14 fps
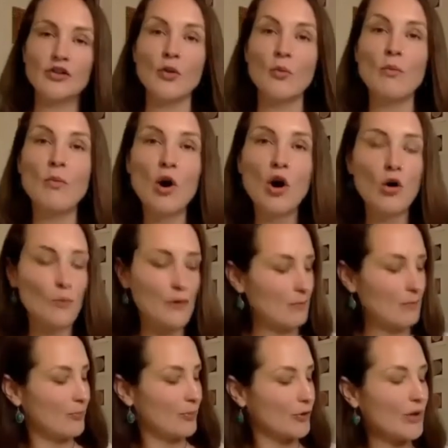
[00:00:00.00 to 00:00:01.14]
the more we
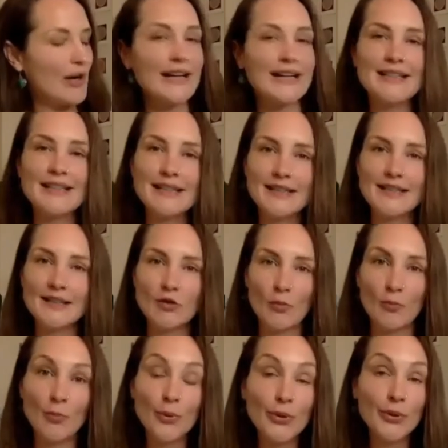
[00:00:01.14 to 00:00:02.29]
practice the
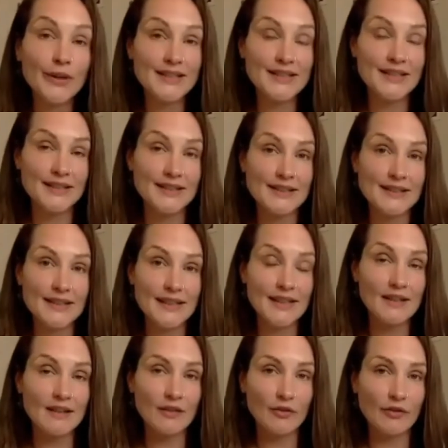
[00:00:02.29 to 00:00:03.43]
presence
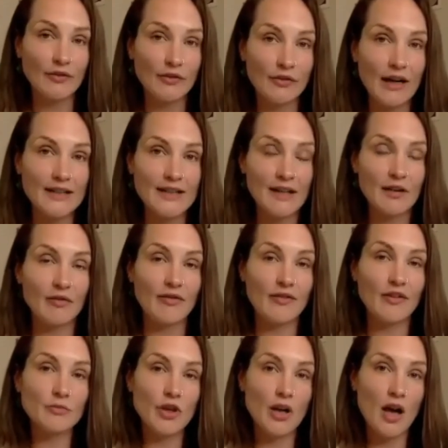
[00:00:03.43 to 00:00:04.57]
in the fractal
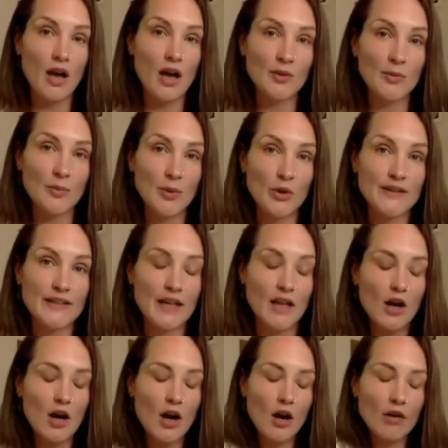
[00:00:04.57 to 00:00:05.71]
from the heart portal
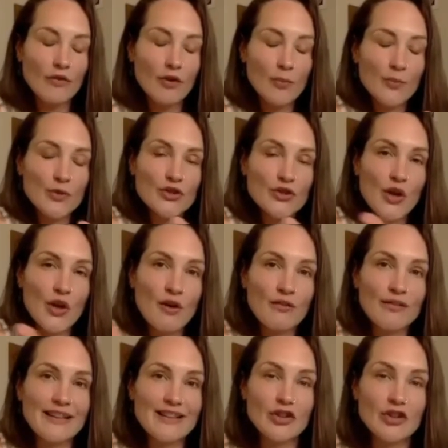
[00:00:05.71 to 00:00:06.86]
of
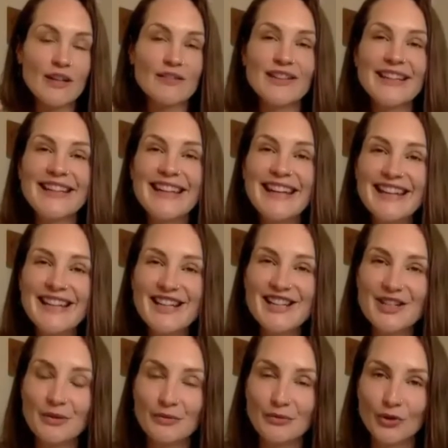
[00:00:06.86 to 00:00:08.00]
observing the
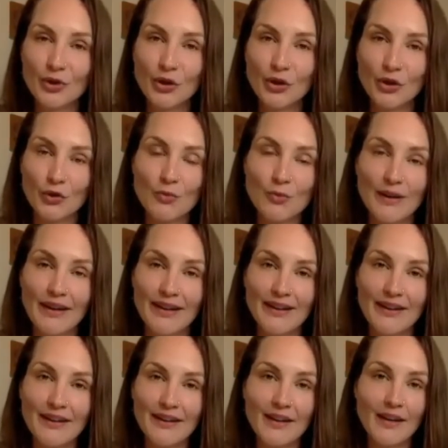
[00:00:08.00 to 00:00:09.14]
navigation of the human,
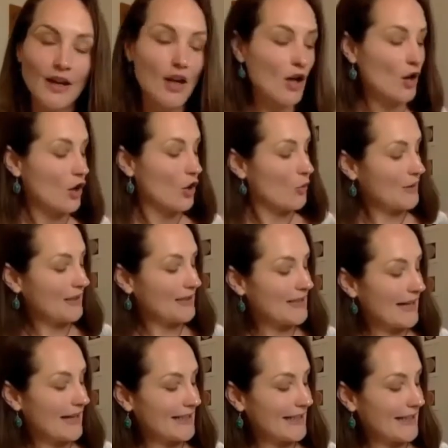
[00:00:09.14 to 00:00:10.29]
we
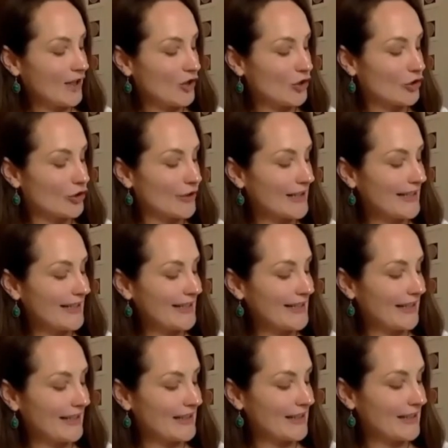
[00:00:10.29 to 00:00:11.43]
start
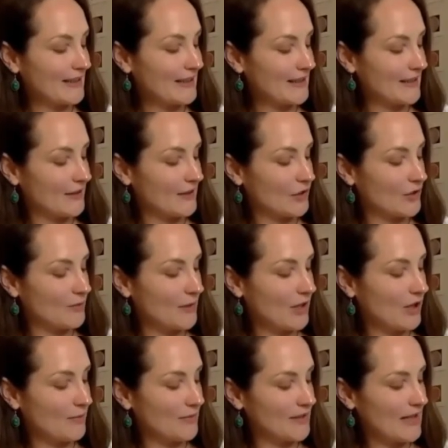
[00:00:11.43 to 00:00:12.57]
increasing this. So it
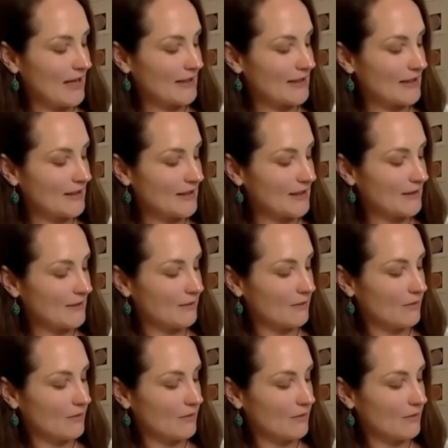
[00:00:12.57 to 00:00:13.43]
becomes like this.